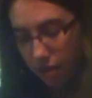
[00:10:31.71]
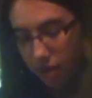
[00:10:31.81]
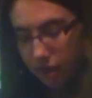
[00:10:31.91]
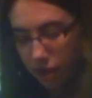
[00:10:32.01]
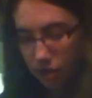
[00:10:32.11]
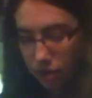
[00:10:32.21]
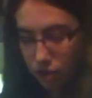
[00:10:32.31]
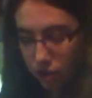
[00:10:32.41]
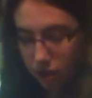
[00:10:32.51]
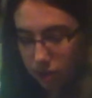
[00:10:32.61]
The southern
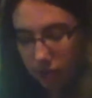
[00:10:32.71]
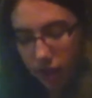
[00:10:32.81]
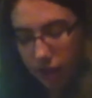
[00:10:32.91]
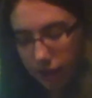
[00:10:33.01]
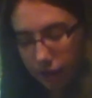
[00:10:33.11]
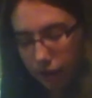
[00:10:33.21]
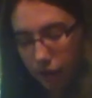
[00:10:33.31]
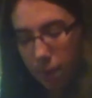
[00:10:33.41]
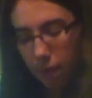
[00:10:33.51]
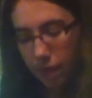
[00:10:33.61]
stretch of the
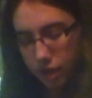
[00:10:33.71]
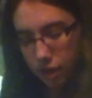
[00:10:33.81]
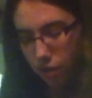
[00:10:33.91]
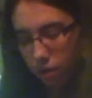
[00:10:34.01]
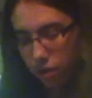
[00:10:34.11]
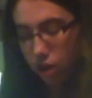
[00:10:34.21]
interior plateau,